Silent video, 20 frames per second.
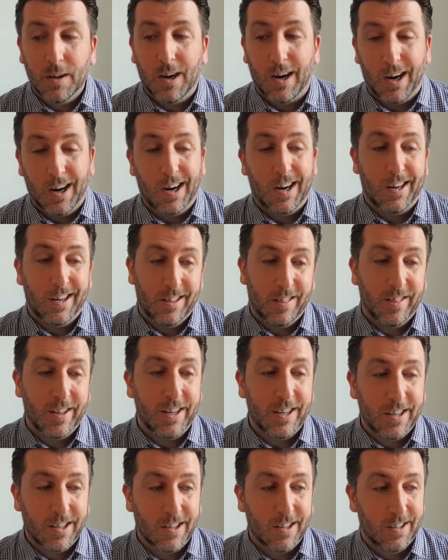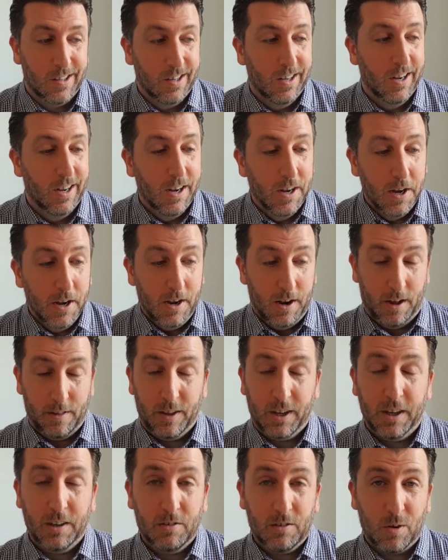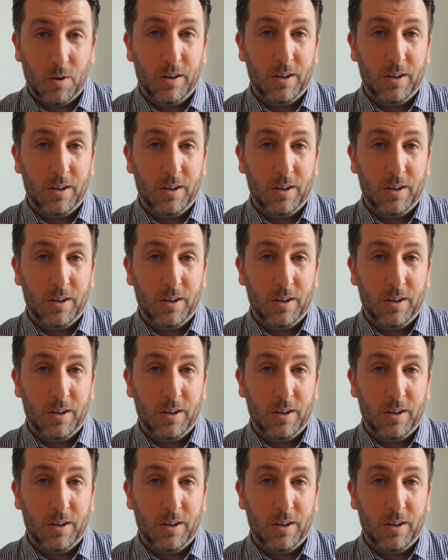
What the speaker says: I think he's